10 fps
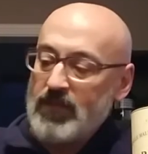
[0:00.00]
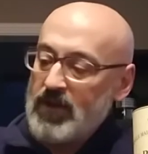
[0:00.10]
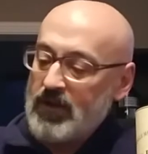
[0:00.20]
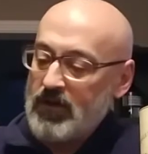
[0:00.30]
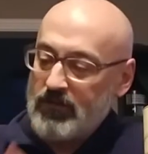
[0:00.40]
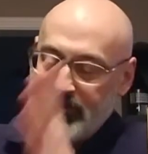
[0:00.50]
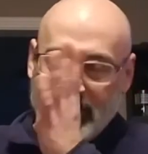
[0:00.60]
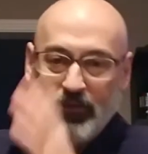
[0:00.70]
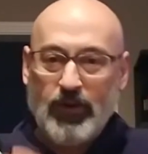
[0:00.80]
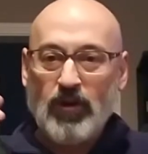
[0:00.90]
You
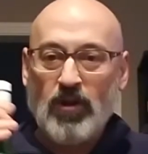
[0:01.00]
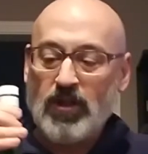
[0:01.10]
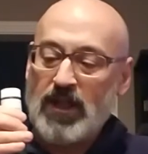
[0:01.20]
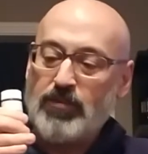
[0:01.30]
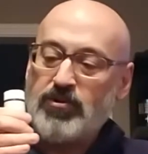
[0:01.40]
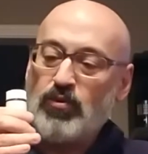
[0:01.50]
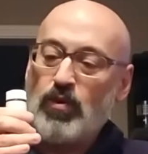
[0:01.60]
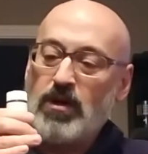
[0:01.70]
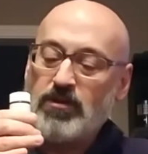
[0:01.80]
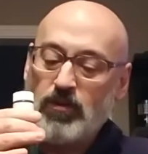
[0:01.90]
can read all the labels you
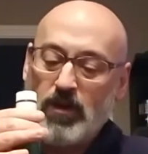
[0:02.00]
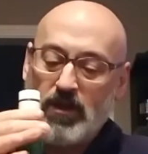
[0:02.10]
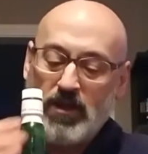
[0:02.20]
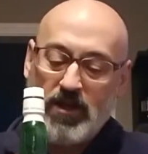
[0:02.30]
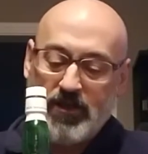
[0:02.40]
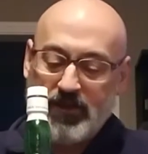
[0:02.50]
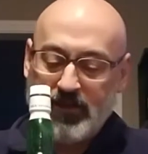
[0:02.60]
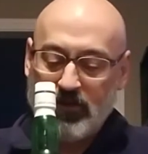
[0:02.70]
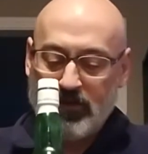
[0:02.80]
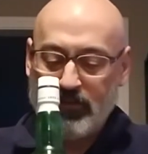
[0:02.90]
want to online and get
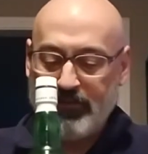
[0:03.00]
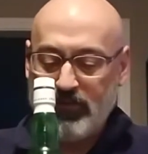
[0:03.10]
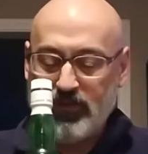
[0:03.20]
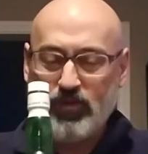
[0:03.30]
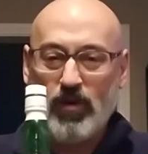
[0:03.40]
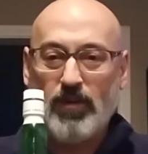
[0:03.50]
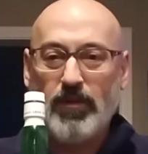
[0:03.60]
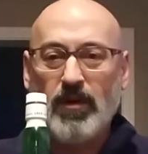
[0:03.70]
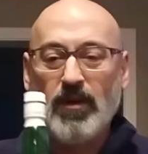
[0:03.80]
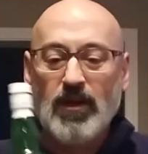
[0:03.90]
all the reviews you want,
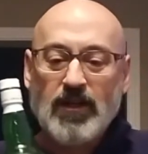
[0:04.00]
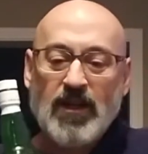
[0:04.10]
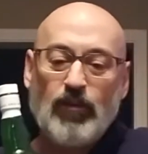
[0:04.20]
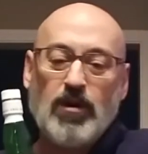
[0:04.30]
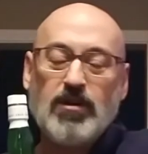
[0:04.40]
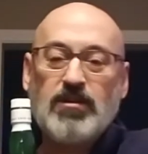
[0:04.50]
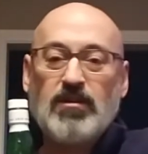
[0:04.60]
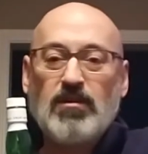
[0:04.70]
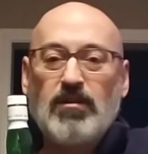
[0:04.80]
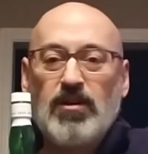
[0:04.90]
but kind of want to
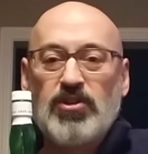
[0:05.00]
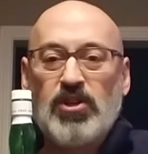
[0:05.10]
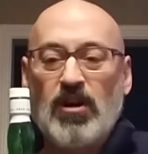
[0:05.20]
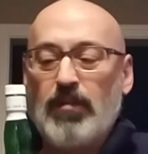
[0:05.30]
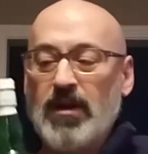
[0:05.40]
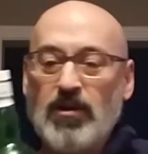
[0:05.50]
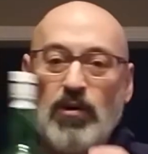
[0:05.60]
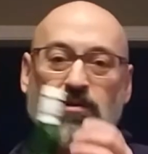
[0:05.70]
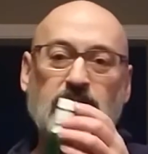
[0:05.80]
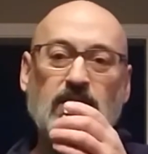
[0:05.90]
share my
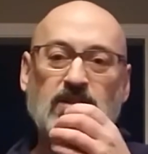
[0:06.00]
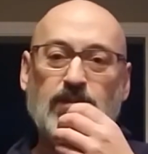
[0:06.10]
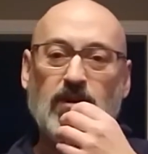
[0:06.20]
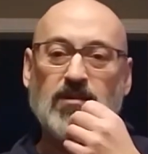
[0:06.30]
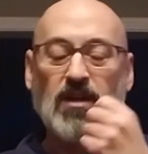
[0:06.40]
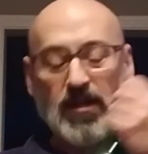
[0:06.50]
nosing experience.